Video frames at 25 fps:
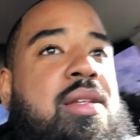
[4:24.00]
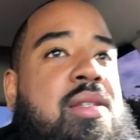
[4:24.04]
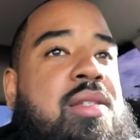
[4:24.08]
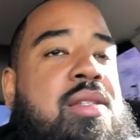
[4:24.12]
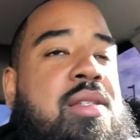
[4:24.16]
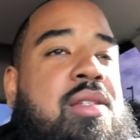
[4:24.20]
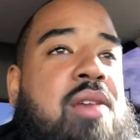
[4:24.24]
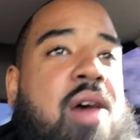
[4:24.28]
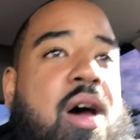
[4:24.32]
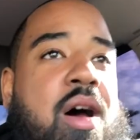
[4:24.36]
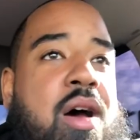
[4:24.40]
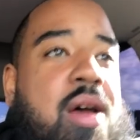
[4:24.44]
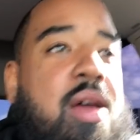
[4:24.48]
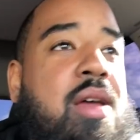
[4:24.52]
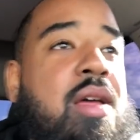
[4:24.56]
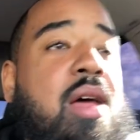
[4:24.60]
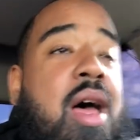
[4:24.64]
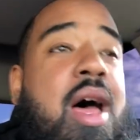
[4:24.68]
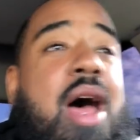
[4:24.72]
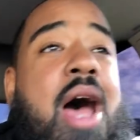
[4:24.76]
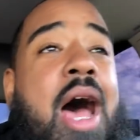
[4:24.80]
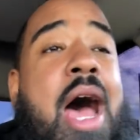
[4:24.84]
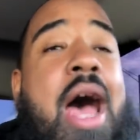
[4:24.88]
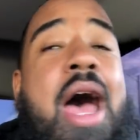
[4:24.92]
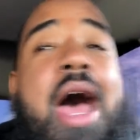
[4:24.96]
so,
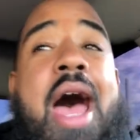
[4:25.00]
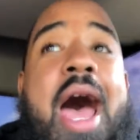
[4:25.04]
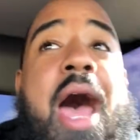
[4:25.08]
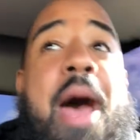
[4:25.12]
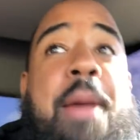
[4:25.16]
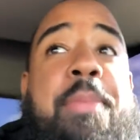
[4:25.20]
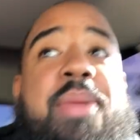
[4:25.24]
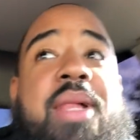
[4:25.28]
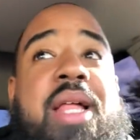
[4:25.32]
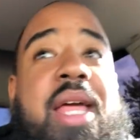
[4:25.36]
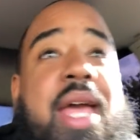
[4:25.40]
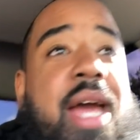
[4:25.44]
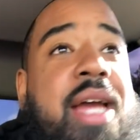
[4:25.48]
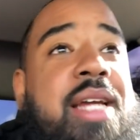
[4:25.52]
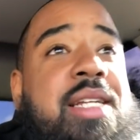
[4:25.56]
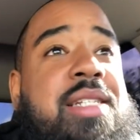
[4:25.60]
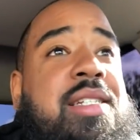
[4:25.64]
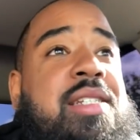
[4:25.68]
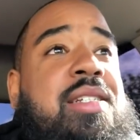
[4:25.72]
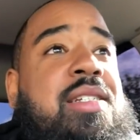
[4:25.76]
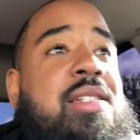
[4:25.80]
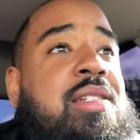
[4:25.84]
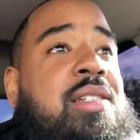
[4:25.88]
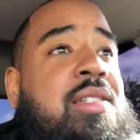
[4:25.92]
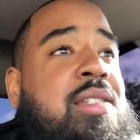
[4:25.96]
uh,
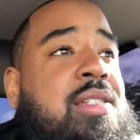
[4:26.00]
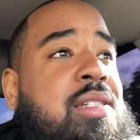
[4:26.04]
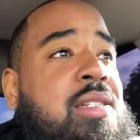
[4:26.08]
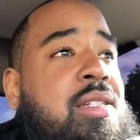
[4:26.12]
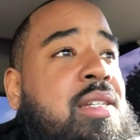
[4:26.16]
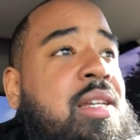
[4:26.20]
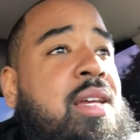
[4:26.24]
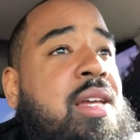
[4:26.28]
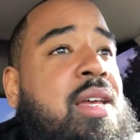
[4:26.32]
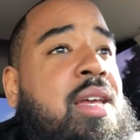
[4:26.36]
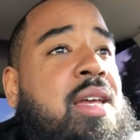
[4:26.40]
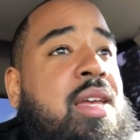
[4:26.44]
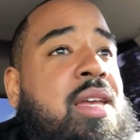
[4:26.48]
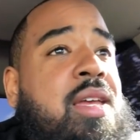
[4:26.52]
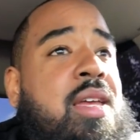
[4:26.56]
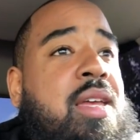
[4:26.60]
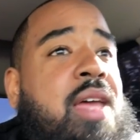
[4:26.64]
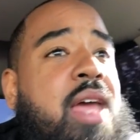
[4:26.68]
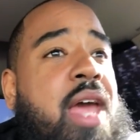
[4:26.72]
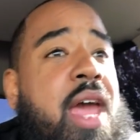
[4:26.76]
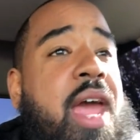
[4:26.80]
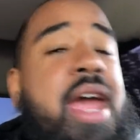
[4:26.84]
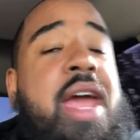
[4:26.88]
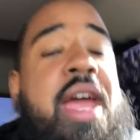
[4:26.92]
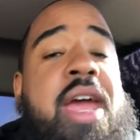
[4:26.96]
applications
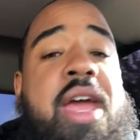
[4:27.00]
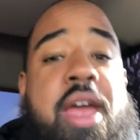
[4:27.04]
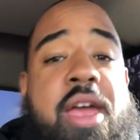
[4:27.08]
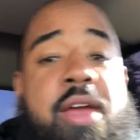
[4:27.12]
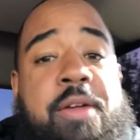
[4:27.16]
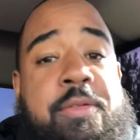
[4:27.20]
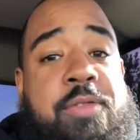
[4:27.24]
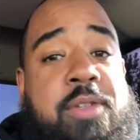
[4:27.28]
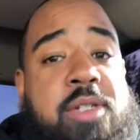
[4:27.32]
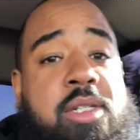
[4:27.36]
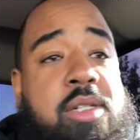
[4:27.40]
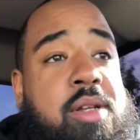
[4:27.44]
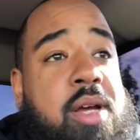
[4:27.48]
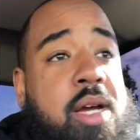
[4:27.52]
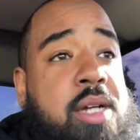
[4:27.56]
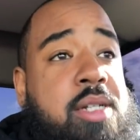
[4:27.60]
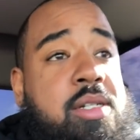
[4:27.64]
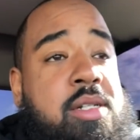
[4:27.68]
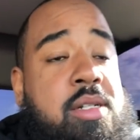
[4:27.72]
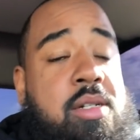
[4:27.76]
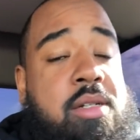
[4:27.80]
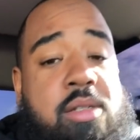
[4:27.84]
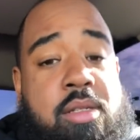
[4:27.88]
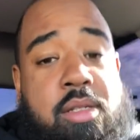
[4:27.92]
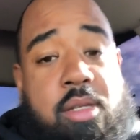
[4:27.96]
and
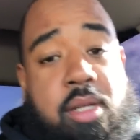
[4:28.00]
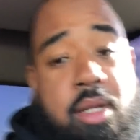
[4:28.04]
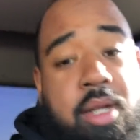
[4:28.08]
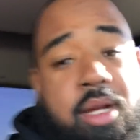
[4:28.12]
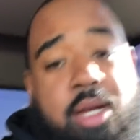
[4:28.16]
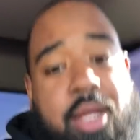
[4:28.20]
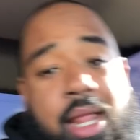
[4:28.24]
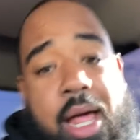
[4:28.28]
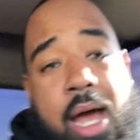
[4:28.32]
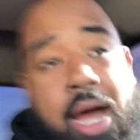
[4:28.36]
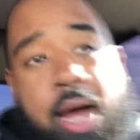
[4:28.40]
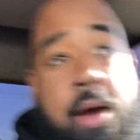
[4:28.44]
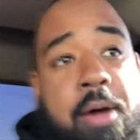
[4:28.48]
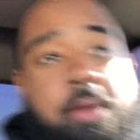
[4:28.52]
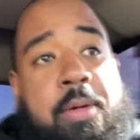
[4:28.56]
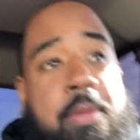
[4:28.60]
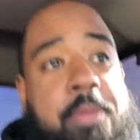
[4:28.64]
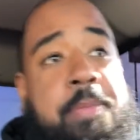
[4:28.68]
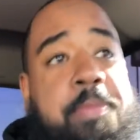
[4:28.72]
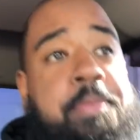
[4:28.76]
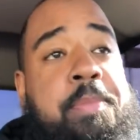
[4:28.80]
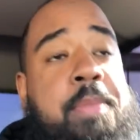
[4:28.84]
infrastructure to the cloud.